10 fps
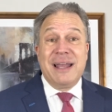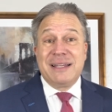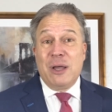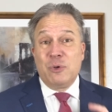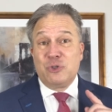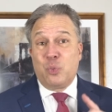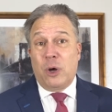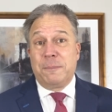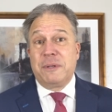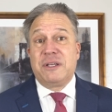There was
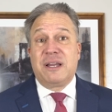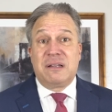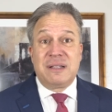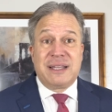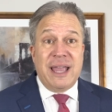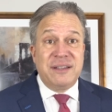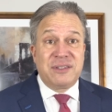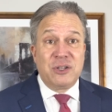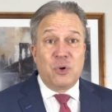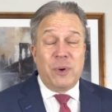one particular case
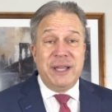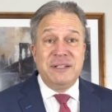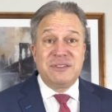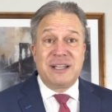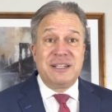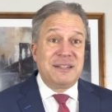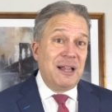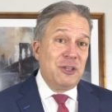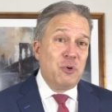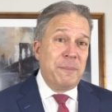in Queens I can
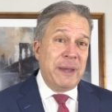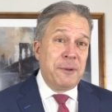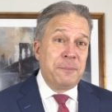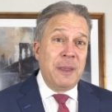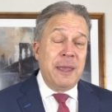tell you about